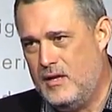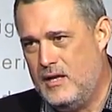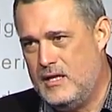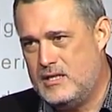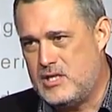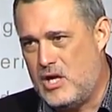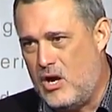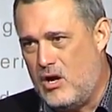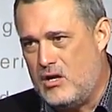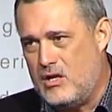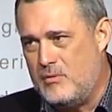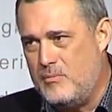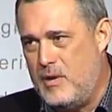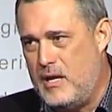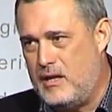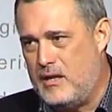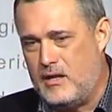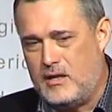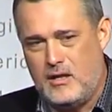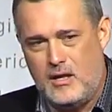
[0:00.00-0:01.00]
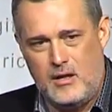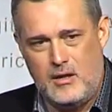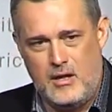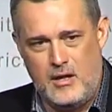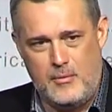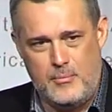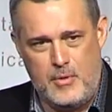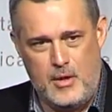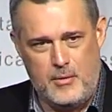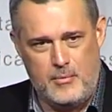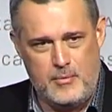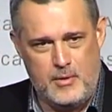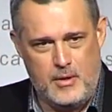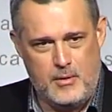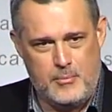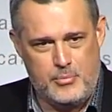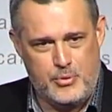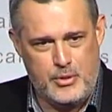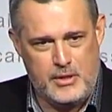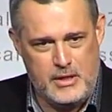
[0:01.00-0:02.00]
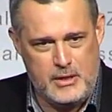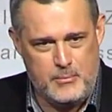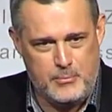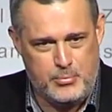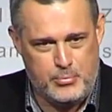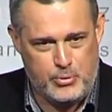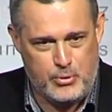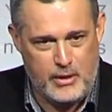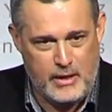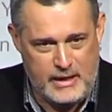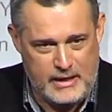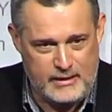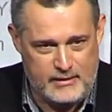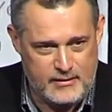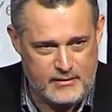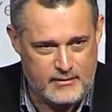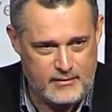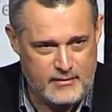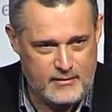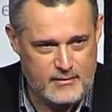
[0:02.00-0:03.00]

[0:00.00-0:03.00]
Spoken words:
It's hard to make a printing plate